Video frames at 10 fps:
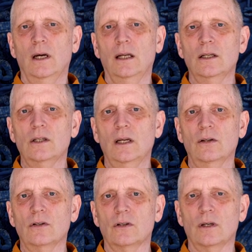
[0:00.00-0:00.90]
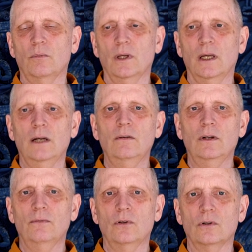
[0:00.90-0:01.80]
And this tells us something. And even
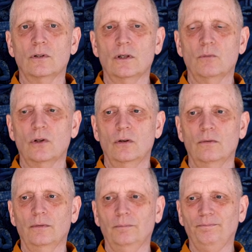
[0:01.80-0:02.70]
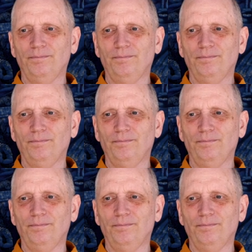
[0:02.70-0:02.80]
if you're some sort of